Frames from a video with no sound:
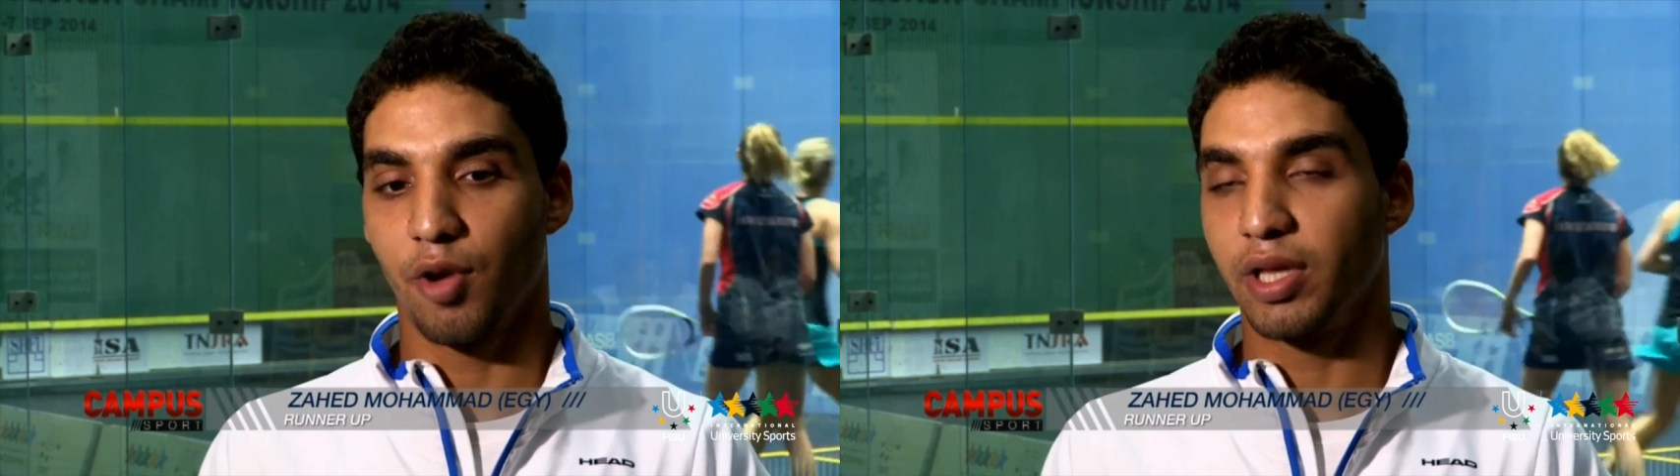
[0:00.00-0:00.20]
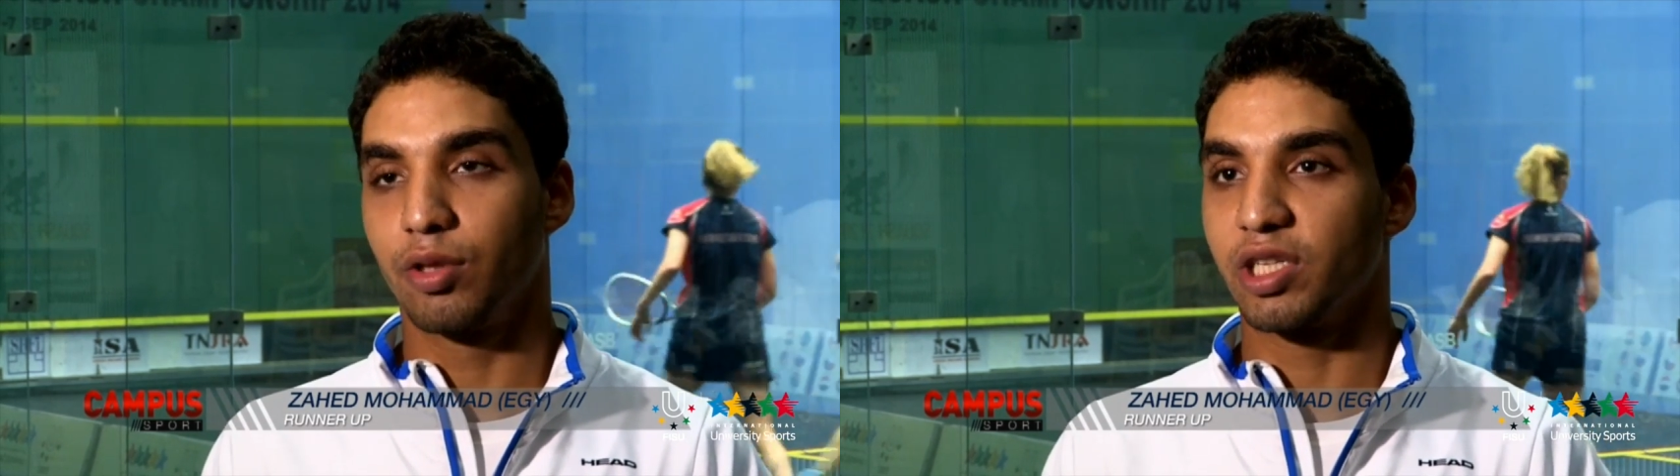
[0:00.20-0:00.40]

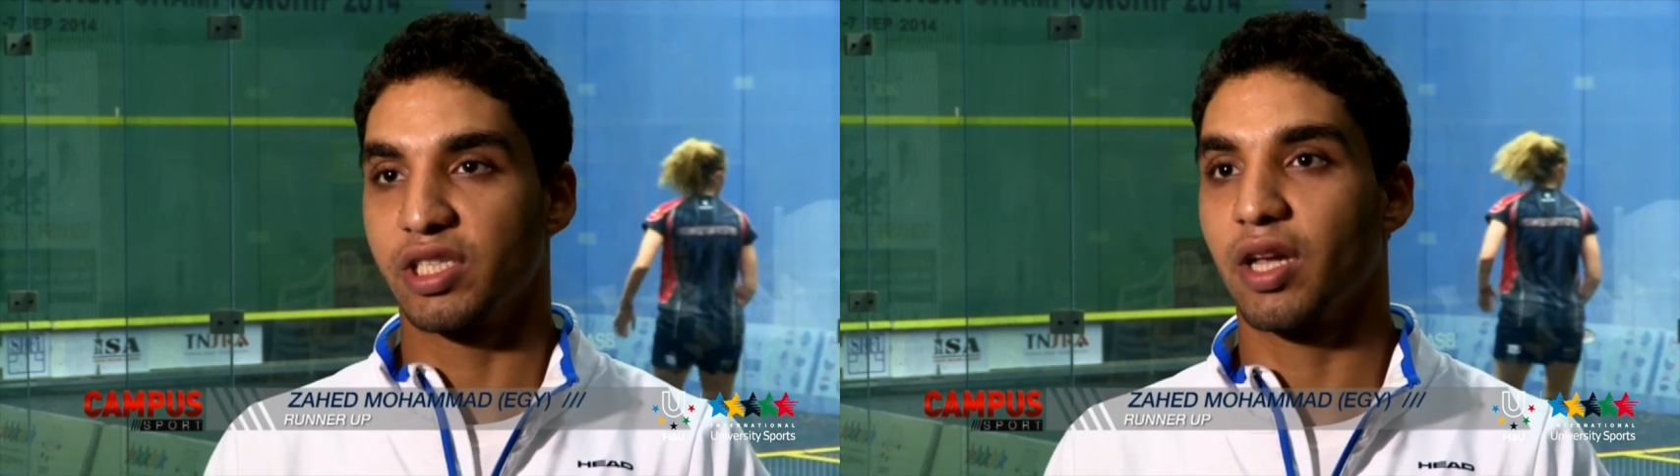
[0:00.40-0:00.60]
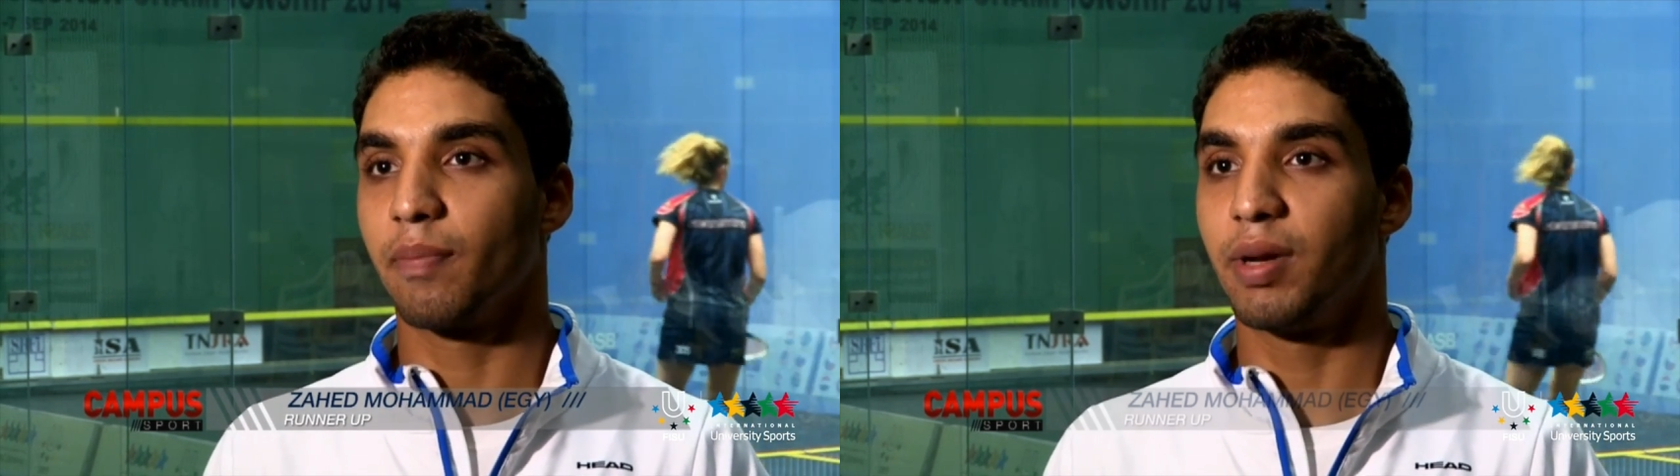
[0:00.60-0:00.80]
I went to the
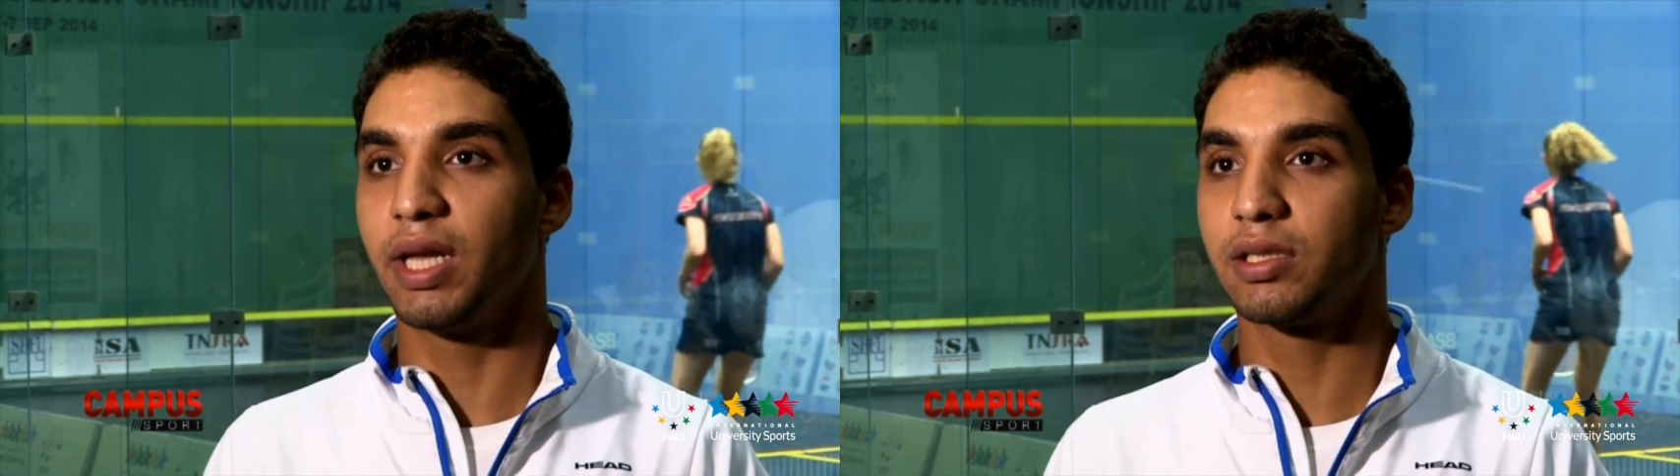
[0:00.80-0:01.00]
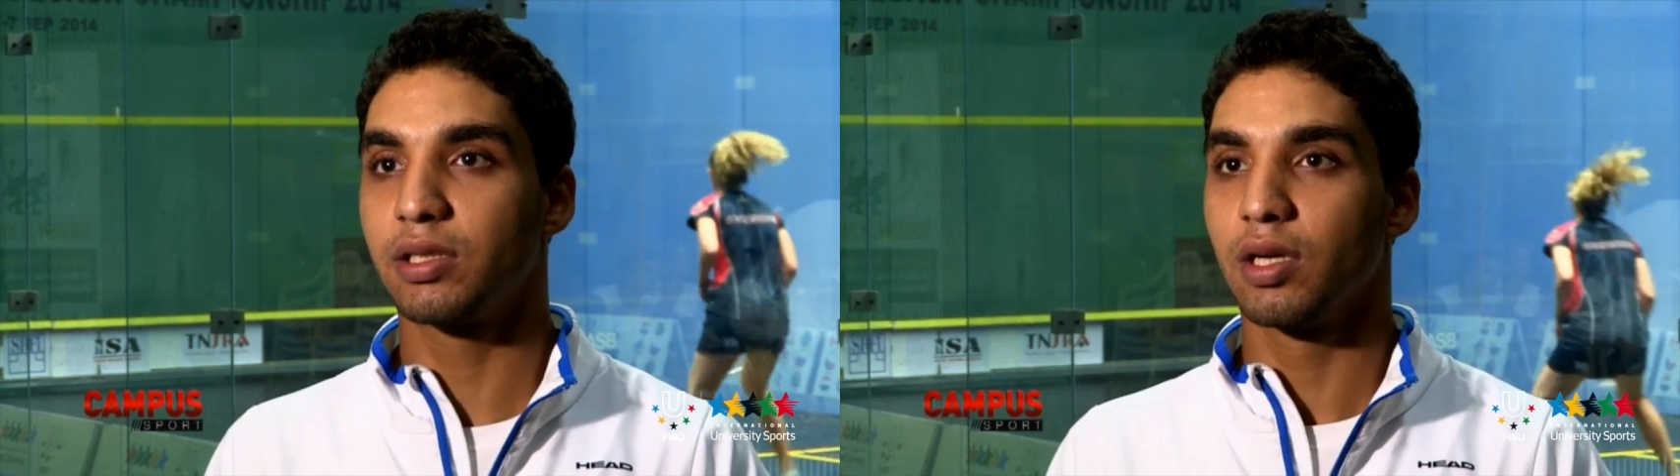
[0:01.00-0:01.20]
second place.